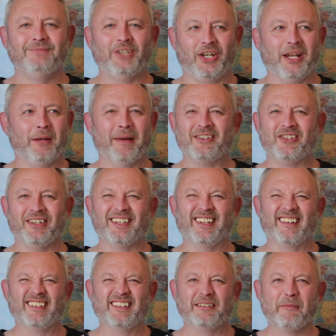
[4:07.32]
You can imagine,
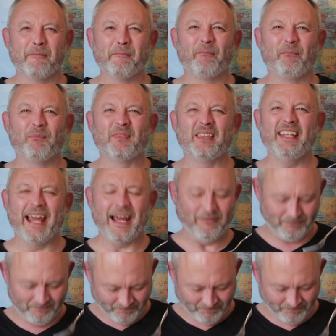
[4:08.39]
can't you? Yeah.